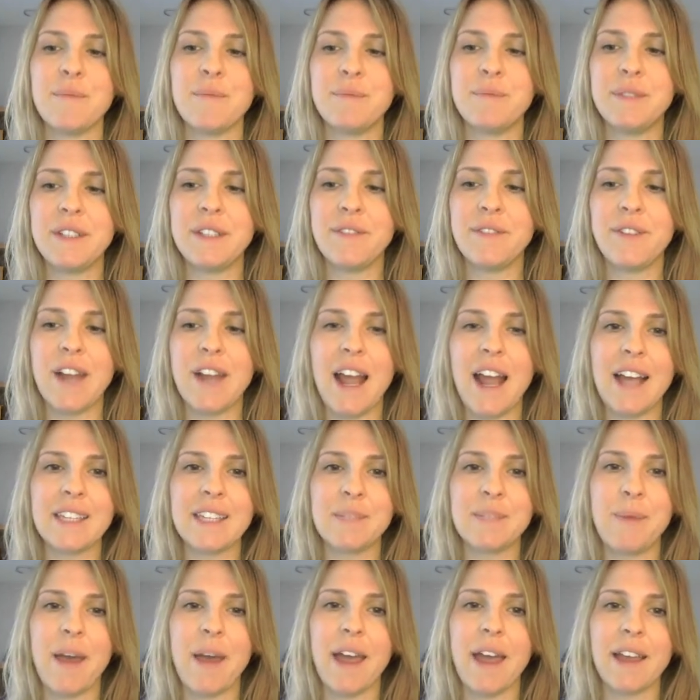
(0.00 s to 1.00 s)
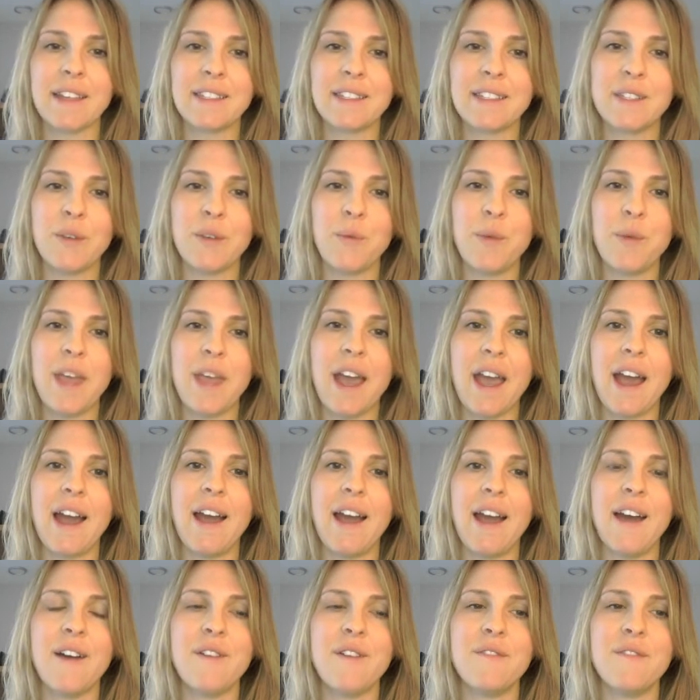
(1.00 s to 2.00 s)
different aspects, we
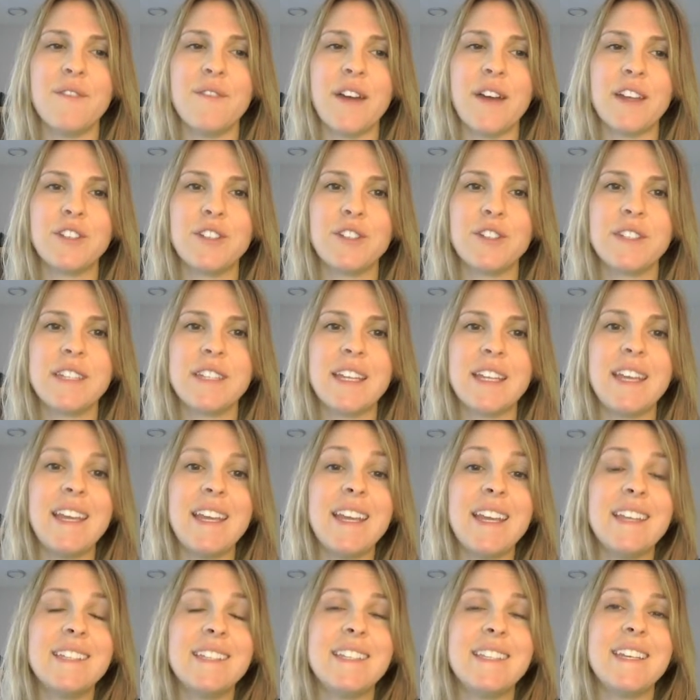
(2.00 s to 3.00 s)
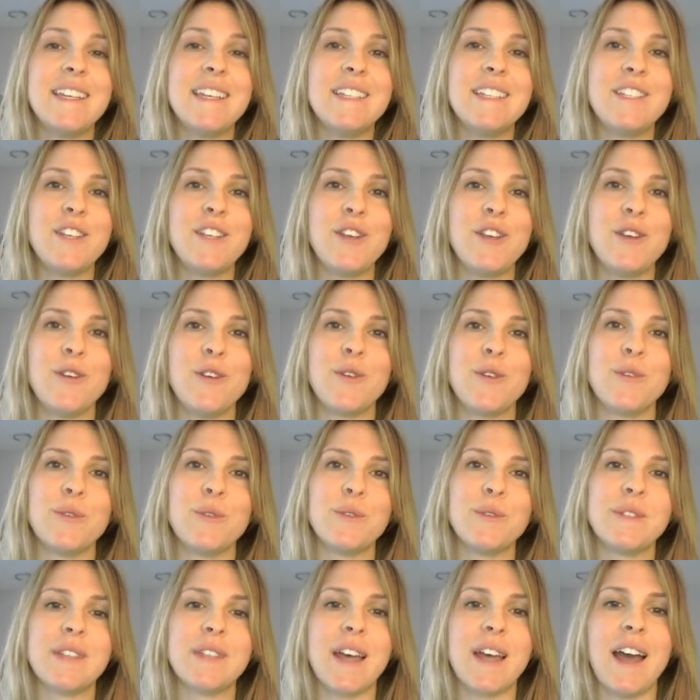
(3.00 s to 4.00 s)
have just easy to
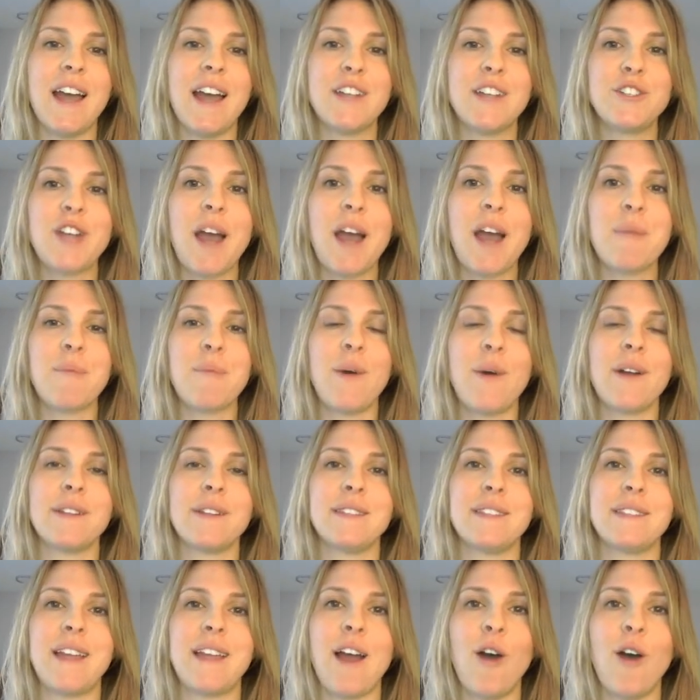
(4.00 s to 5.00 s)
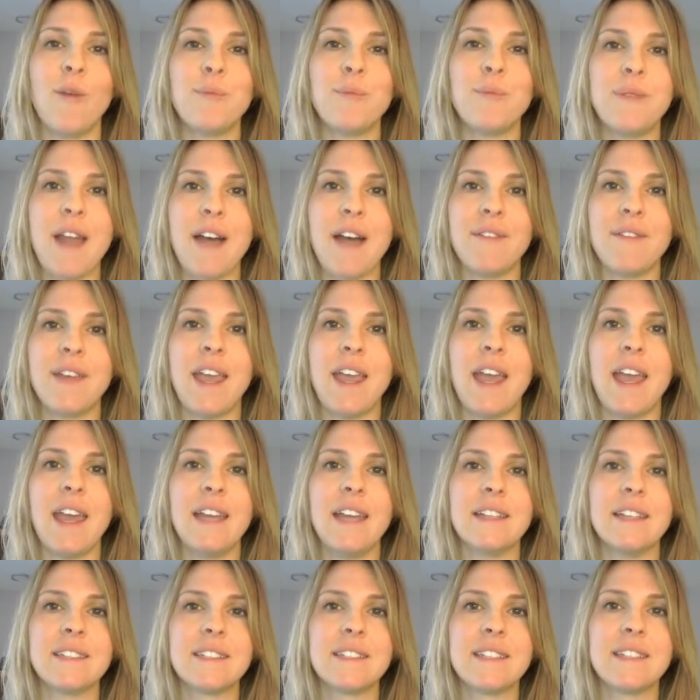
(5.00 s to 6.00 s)
use chatbots to help
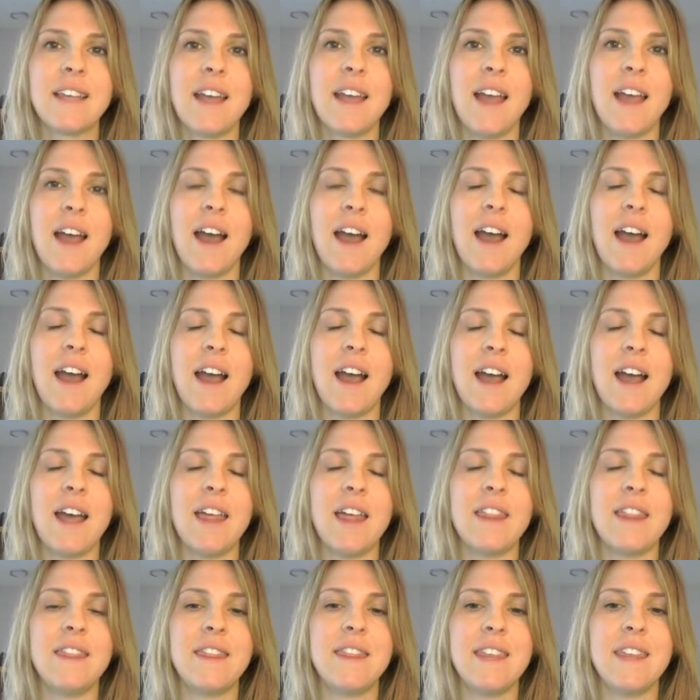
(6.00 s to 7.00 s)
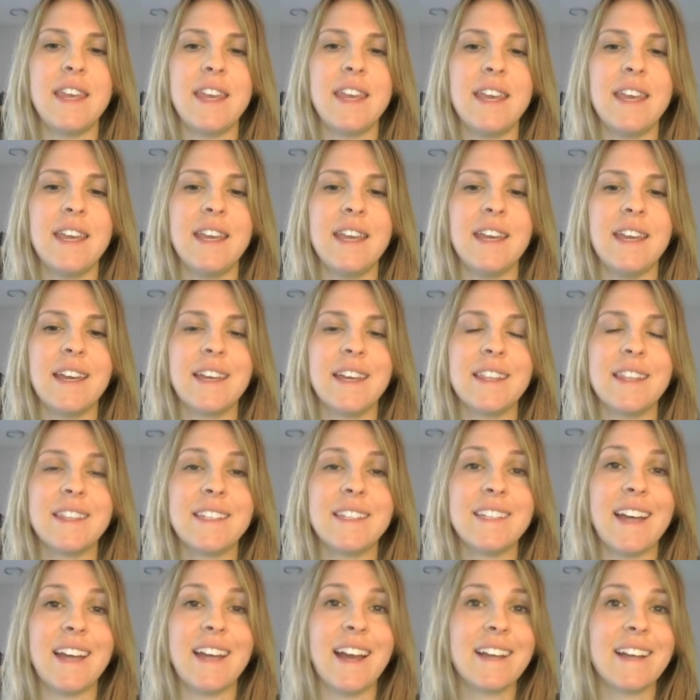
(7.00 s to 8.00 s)
navigate the
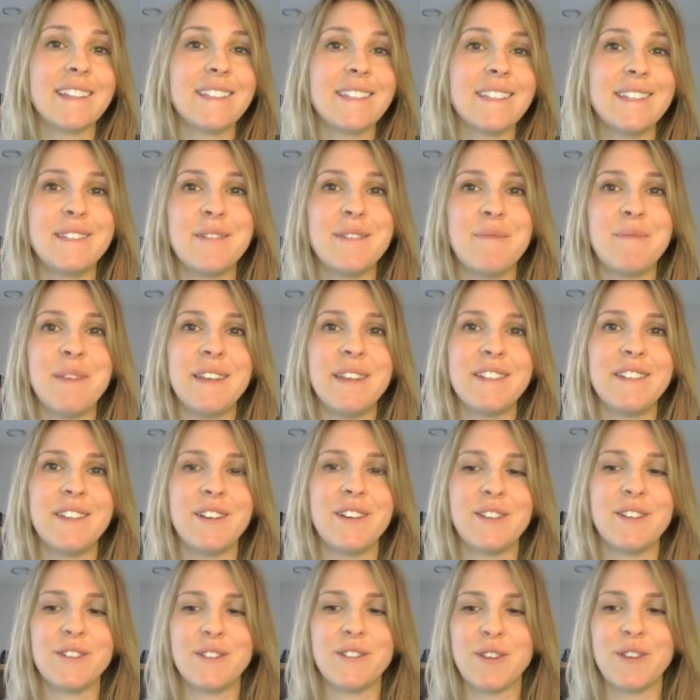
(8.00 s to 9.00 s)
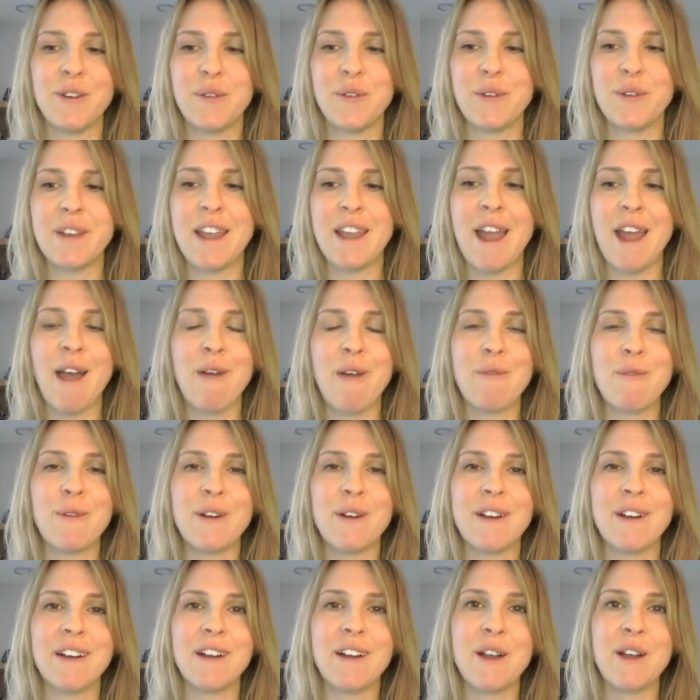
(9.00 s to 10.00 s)
tax system easier. So now
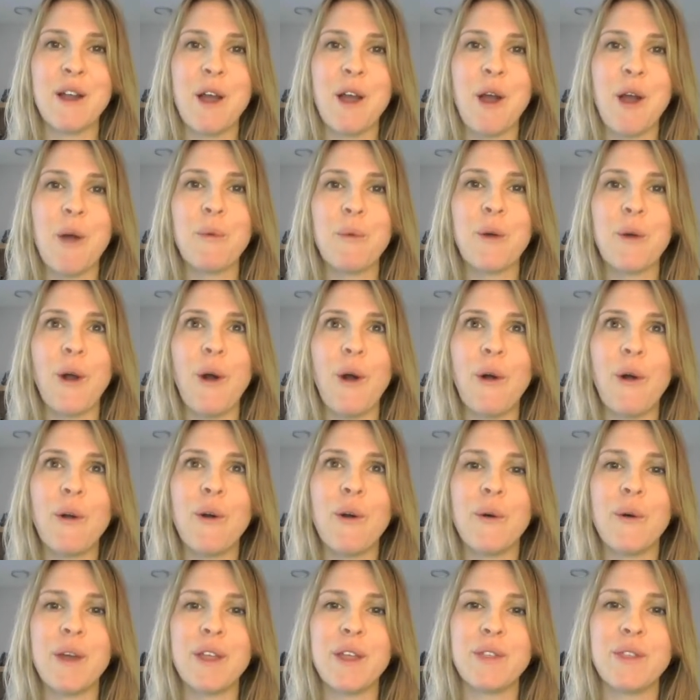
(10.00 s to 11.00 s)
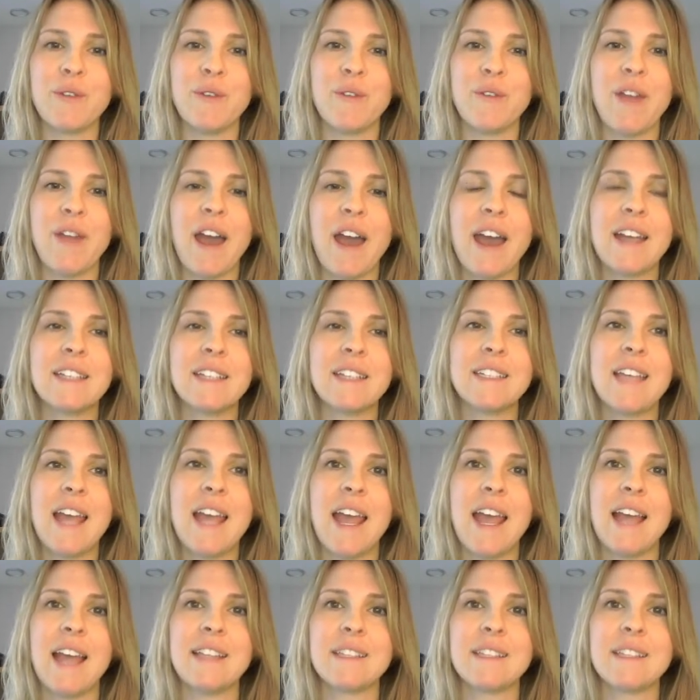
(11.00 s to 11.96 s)
we're all going through that, and